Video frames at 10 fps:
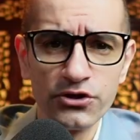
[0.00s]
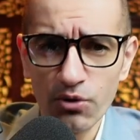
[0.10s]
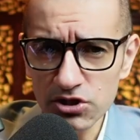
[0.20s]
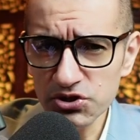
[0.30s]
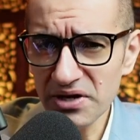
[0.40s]

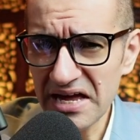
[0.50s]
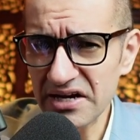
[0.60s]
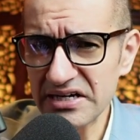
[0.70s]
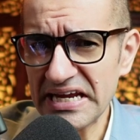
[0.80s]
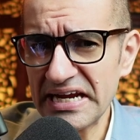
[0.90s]
also get a
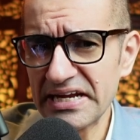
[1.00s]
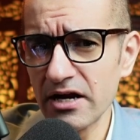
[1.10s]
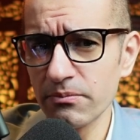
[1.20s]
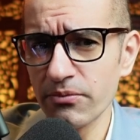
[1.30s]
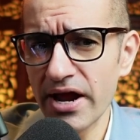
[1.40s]

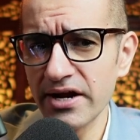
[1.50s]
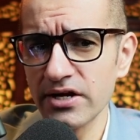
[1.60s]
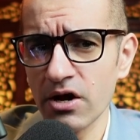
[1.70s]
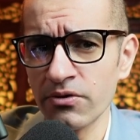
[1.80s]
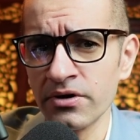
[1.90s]
detailed
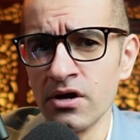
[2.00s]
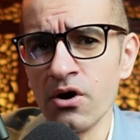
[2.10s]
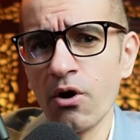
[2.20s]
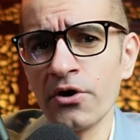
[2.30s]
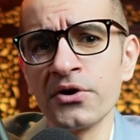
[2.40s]
breakdown
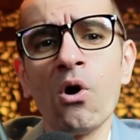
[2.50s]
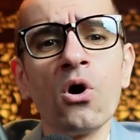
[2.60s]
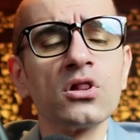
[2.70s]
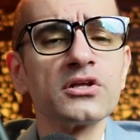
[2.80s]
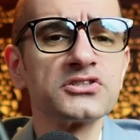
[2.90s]
on
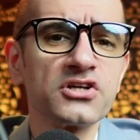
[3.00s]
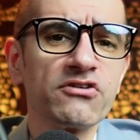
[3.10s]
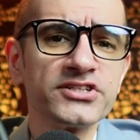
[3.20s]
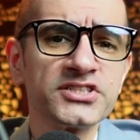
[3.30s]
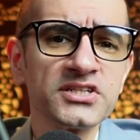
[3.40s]
all the
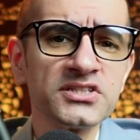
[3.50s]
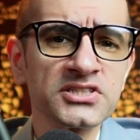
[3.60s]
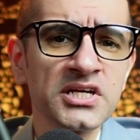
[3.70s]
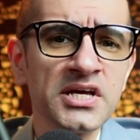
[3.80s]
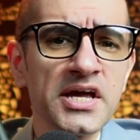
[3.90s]

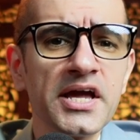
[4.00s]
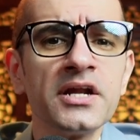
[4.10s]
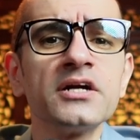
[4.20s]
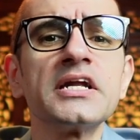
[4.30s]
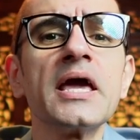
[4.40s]
services in
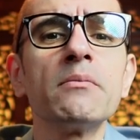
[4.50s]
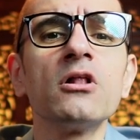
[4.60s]
a table